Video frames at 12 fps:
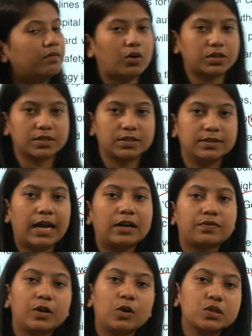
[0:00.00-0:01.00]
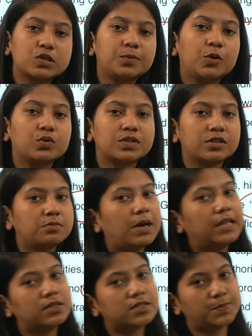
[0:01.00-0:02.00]
Awards. That will also be hosted
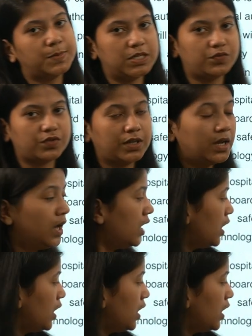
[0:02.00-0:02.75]
by this ministry.